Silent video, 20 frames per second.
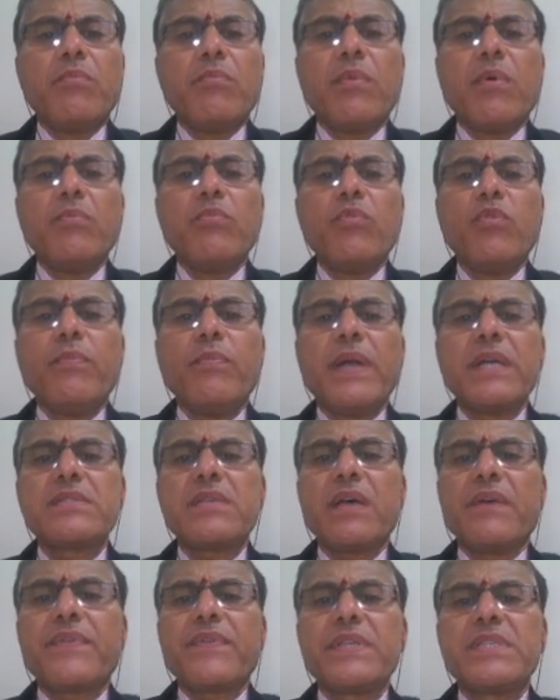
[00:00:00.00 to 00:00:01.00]
movements
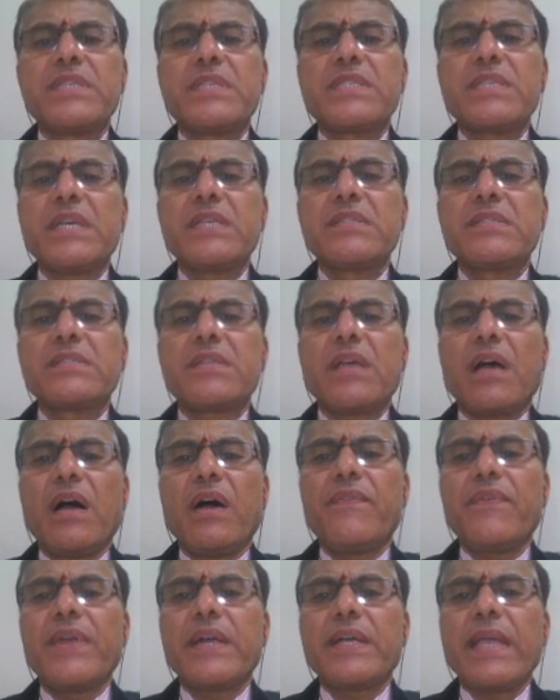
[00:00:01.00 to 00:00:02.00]
of resistance
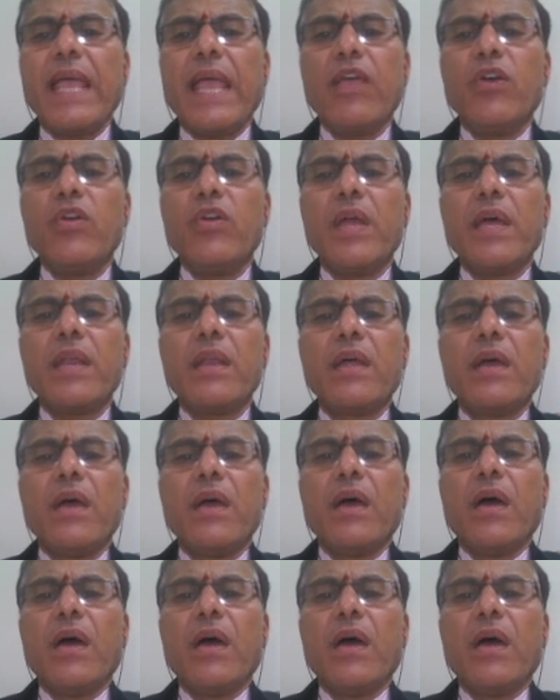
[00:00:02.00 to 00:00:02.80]
of rectangular